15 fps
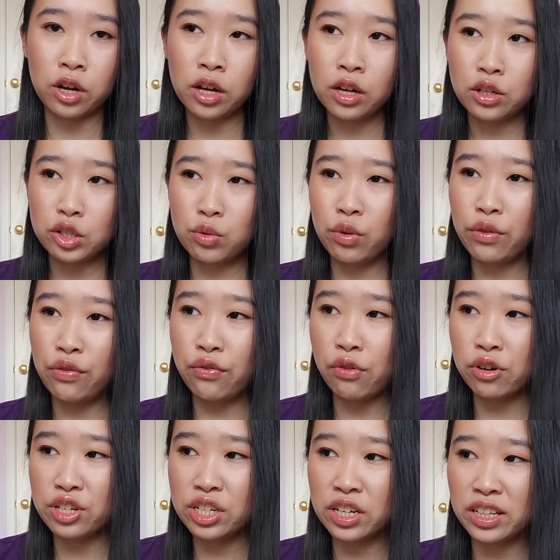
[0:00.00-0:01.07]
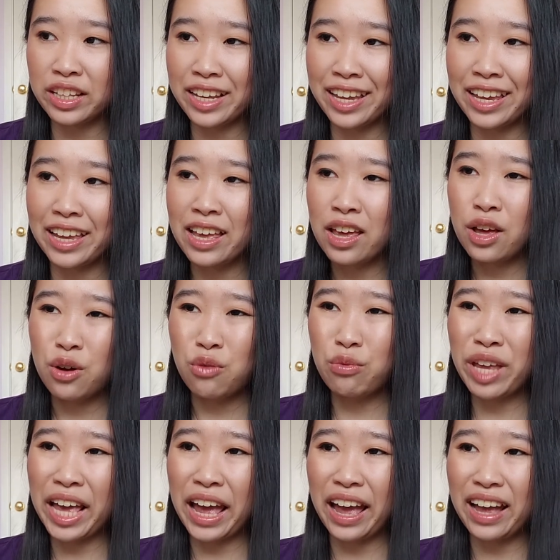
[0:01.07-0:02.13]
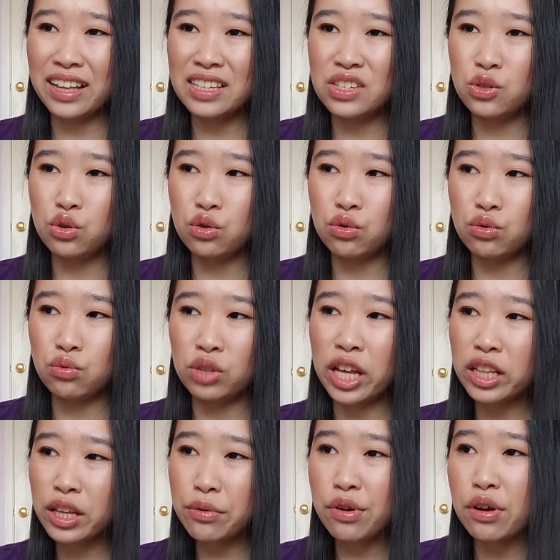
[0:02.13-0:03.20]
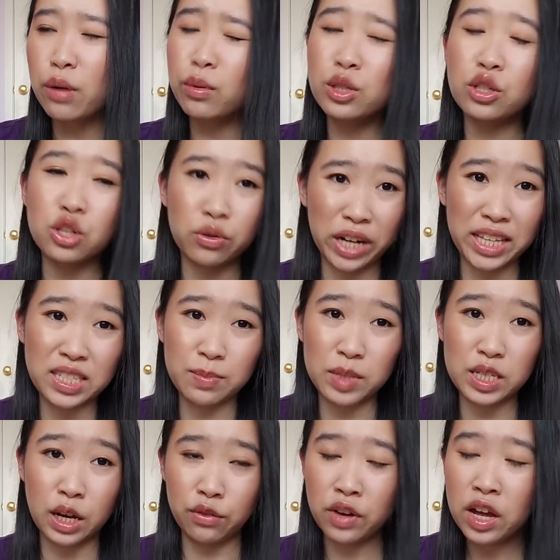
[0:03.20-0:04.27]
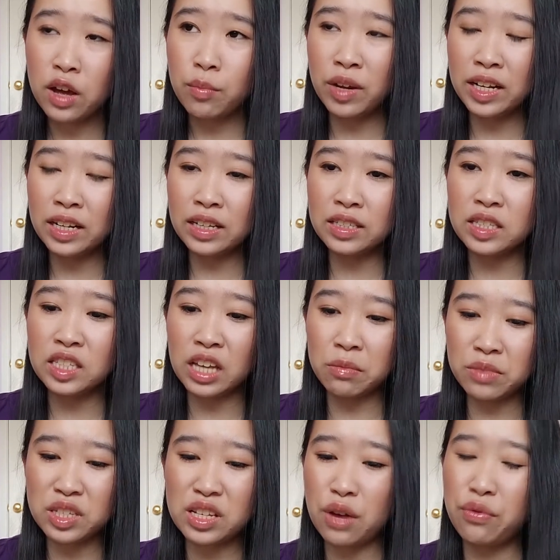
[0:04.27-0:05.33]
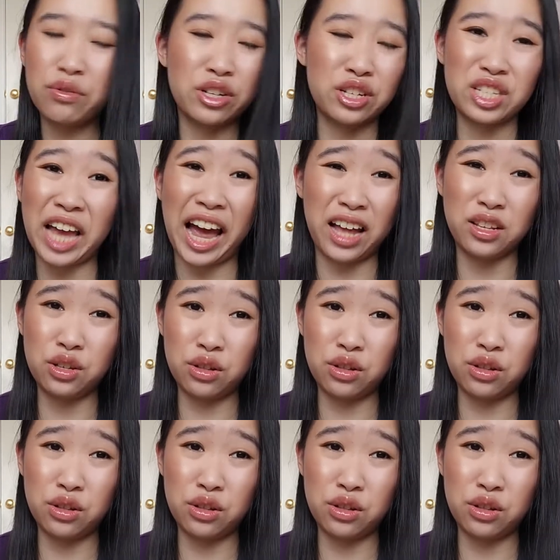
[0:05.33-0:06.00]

So unfortunately, luckily we were able to donate some stuff, but some stuff we just had to